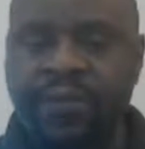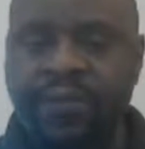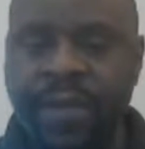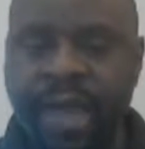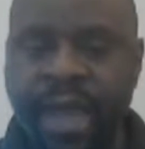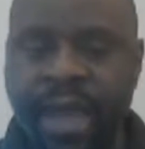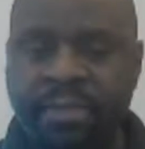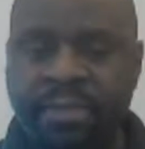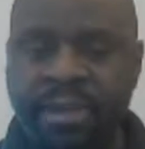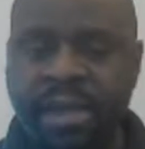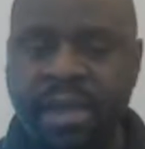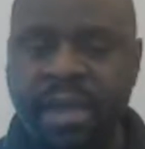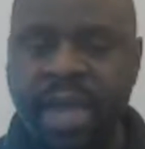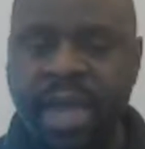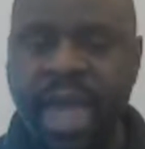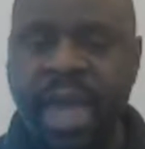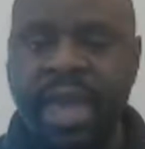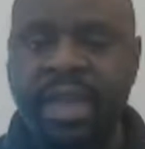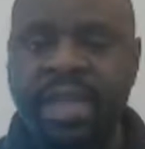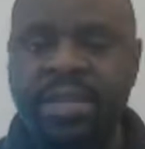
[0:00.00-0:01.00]
his
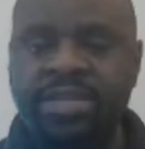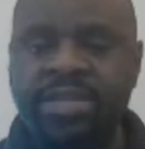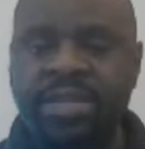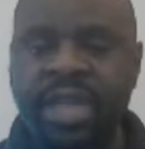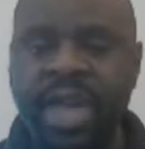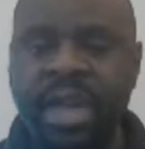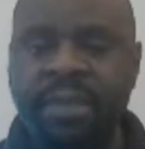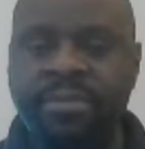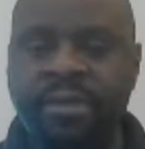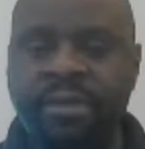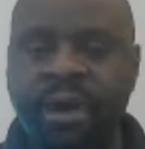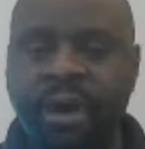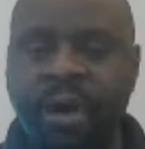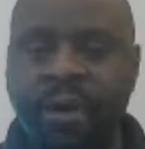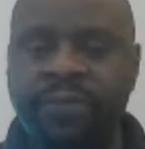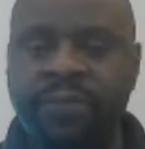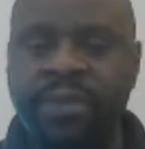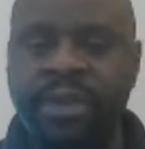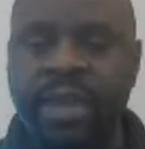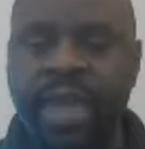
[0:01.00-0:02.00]
family, and his
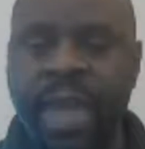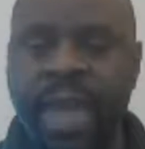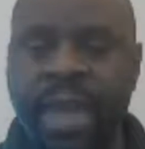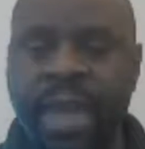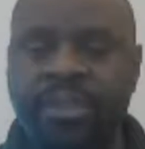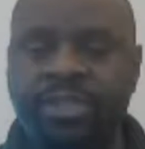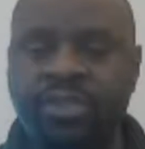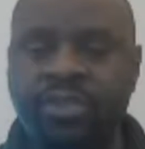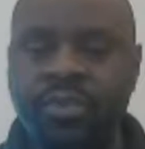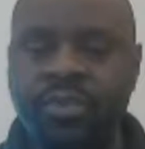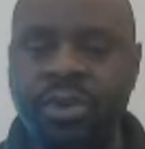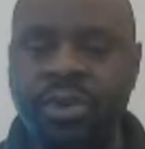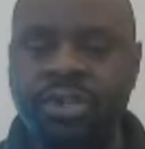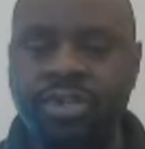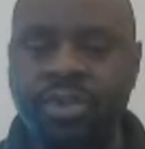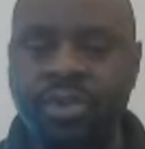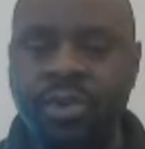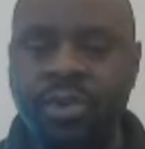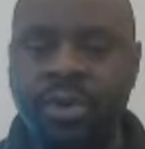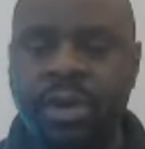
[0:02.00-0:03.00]
neighbor often had
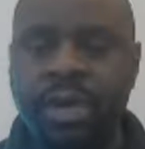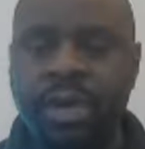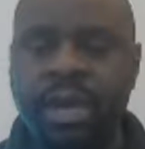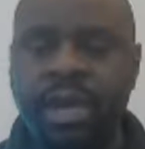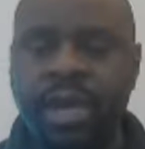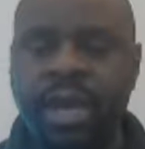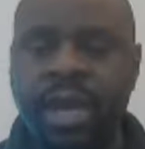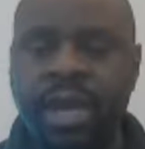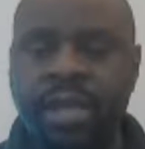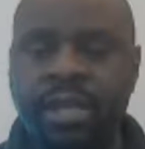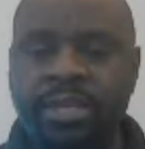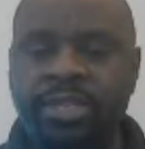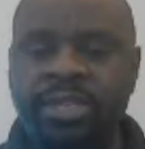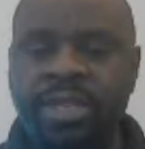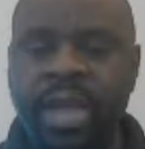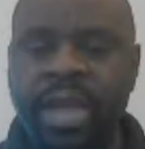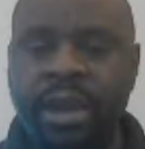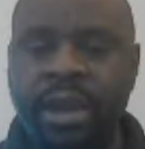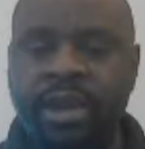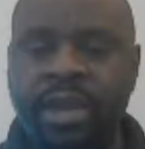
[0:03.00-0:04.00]
to endure in the
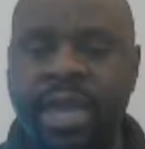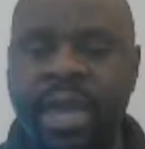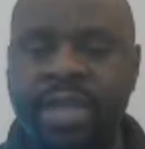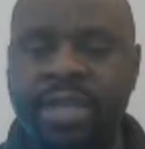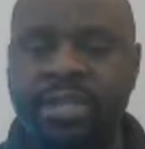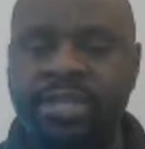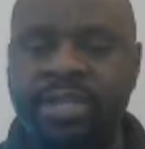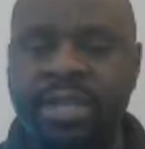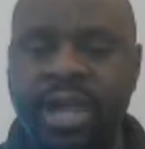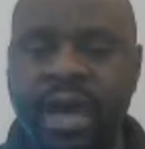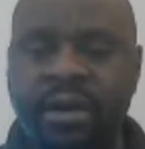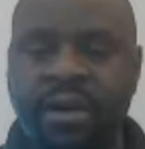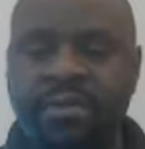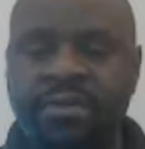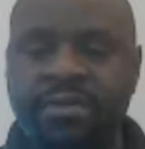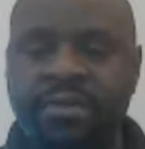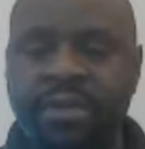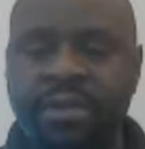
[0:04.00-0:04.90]
segregated South.